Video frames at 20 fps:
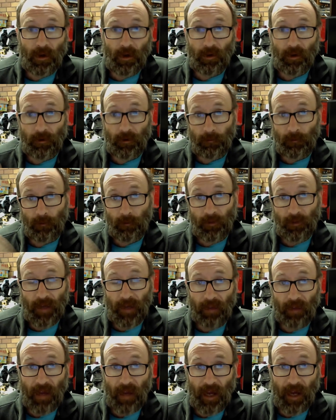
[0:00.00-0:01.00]
and with the
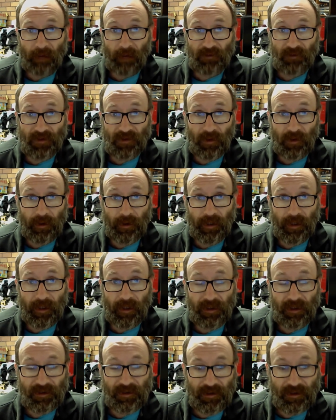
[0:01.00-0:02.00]
other half's
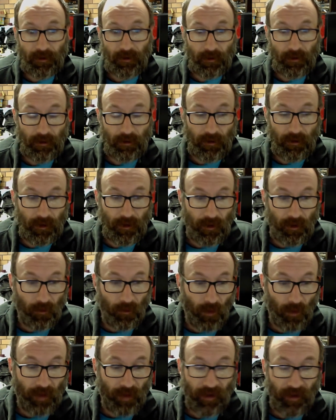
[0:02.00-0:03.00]
knees, uh,
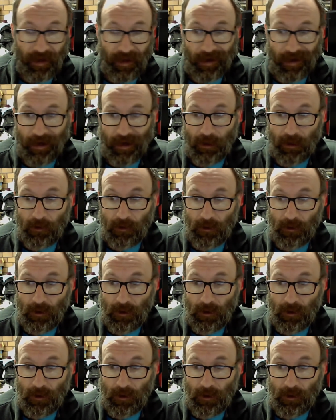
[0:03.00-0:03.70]
the way they are,